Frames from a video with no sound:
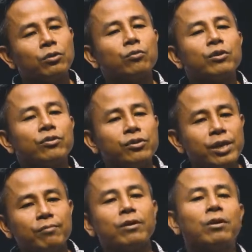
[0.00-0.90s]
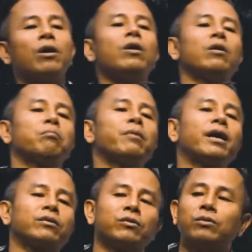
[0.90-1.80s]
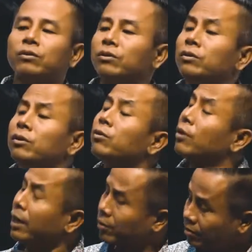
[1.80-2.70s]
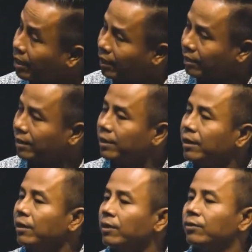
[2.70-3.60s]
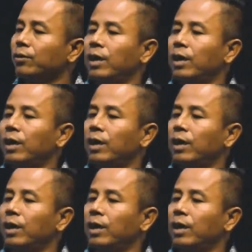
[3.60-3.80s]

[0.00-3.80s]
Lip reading: to receive a call back to the United States to